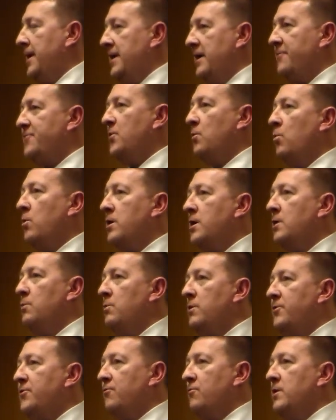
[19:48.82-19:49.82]
And after
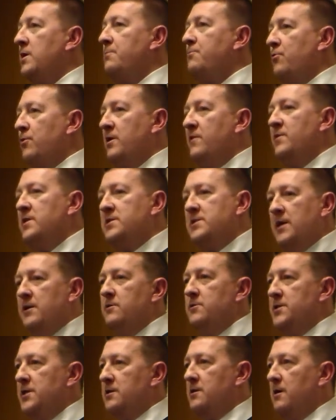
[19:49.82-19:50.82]
working with 3 previous
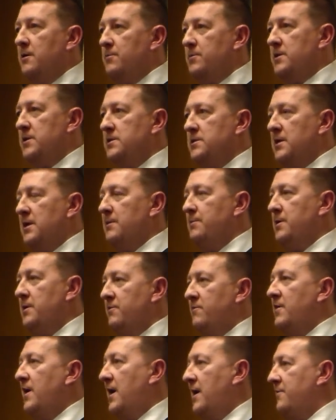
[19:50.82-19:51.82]
energy companies that I've been
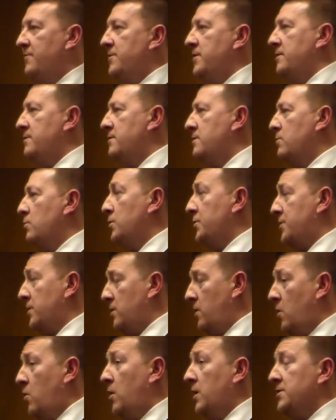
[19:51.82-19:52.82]
involved in with
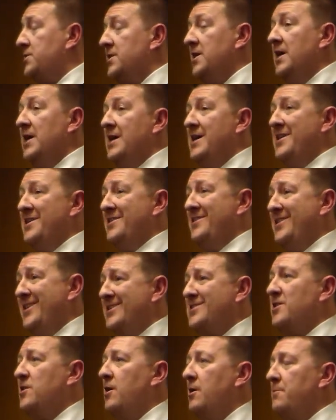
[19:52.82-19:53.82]
the launch,
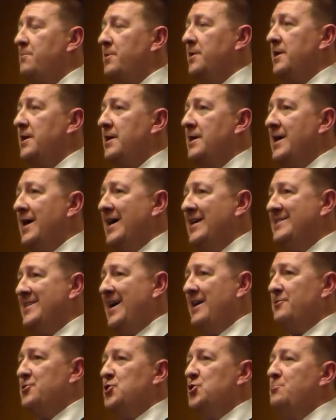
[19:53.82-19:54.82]
this company has
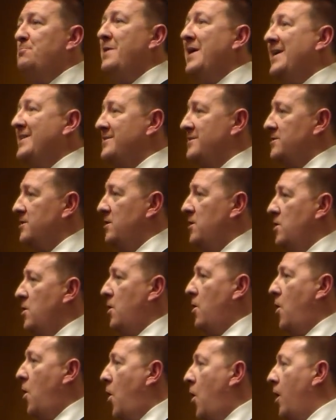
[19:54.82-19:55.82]
outspent
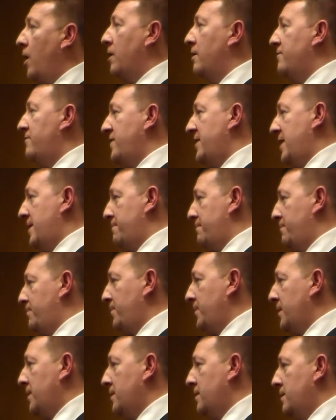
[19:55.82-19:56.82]
all of them,
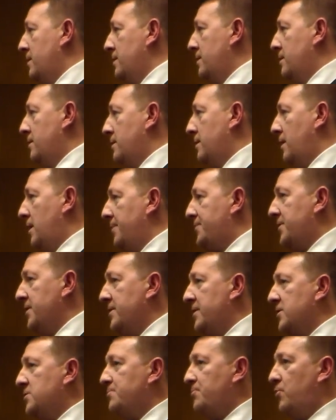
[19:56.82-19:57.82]
up
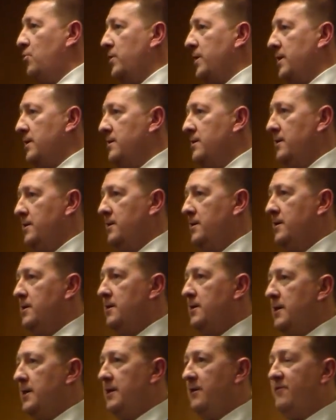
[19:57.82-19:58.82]
to this point.
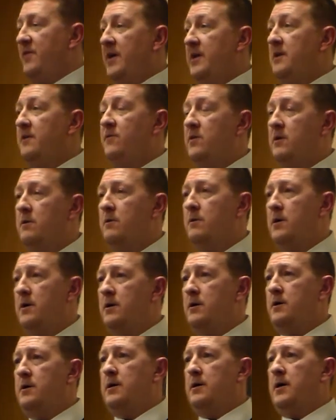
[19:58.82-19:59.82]
And if any of you,
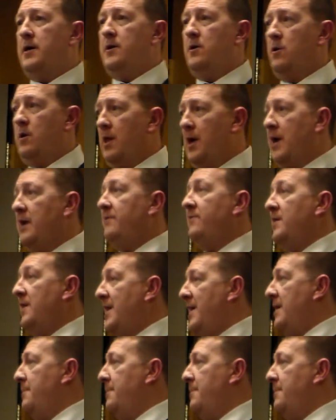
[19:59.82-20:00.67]
I know a lot of you